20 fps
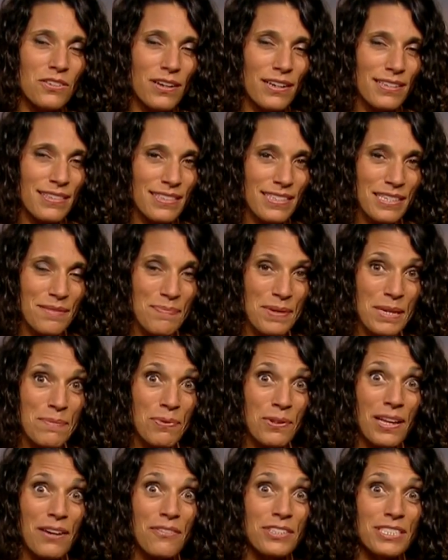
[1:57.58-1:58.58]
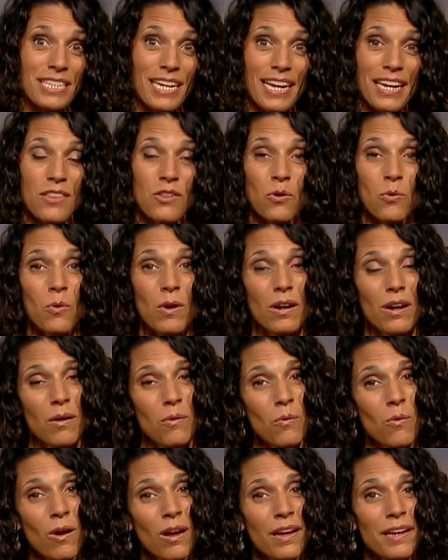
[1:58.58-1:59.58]
I see people every day, either
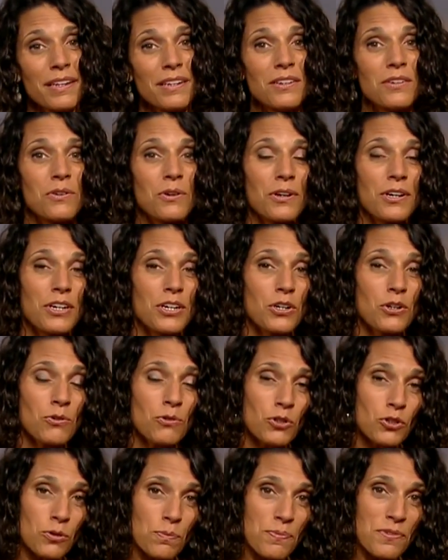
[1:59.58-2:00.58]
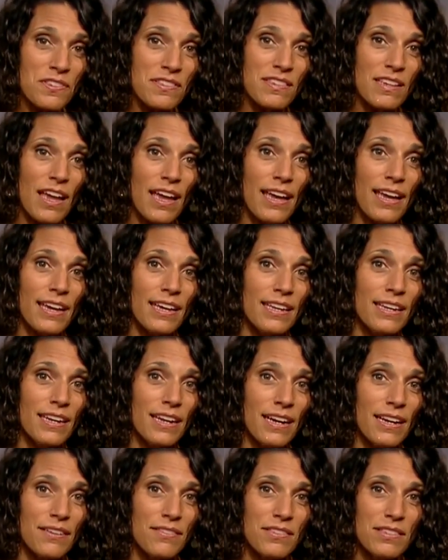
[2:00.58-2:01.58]
one-on-one or in groups, and
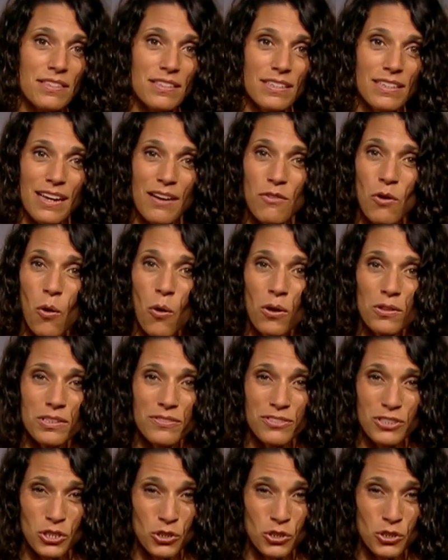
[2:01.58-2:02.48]
I see have all different